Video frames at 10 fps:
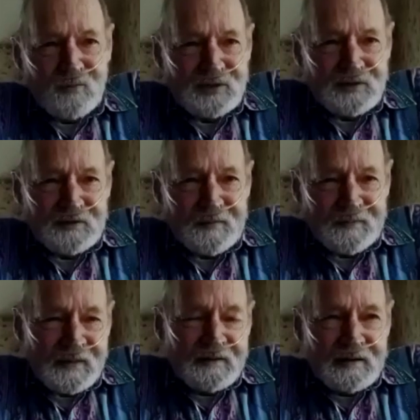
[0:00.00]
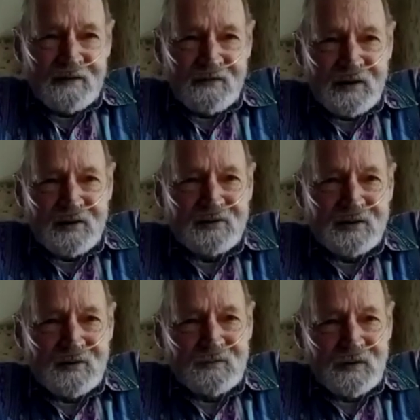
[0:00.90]
in every other
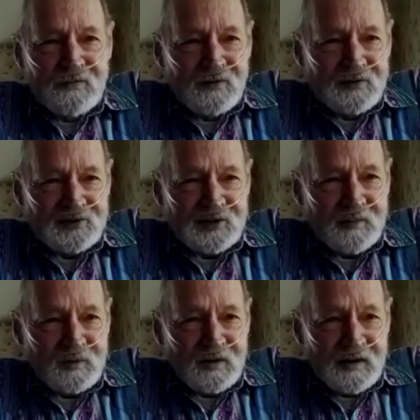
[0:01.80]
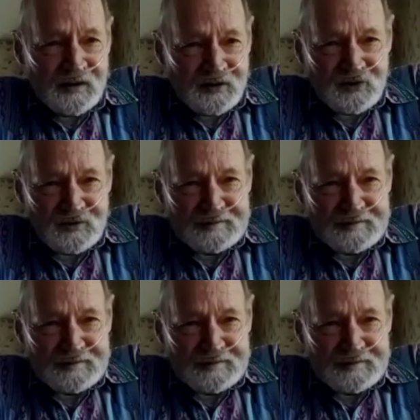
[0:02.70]
year. We were in the same class.